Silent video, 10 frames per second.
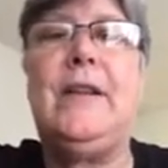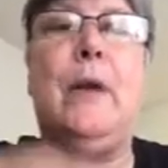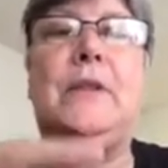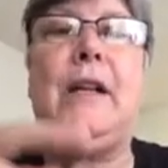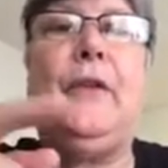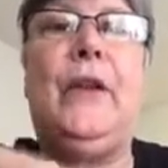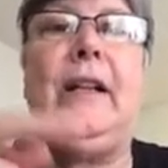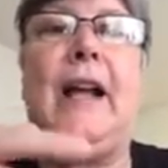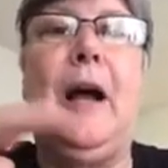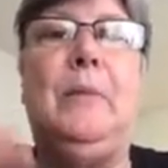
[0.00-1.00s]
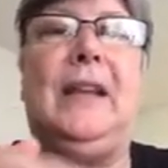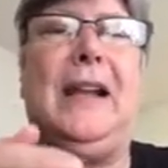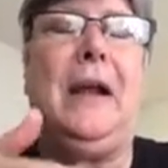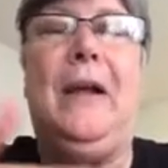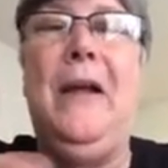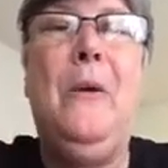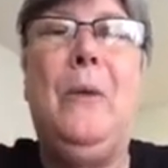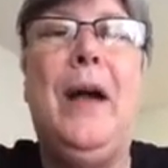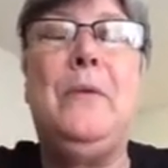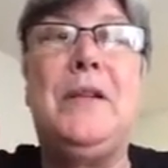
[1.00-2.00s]
And that was the other thing that got me thinking,
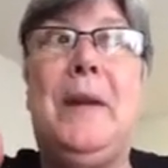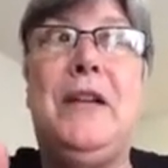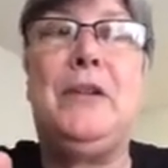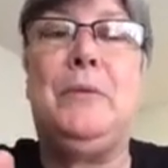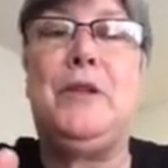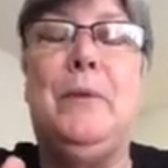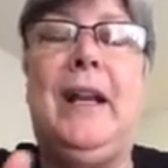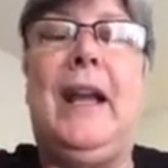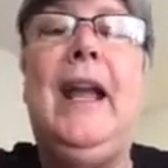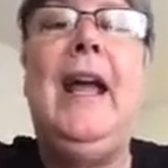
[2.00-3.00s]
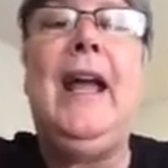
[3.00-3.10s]
why are we spending so much money?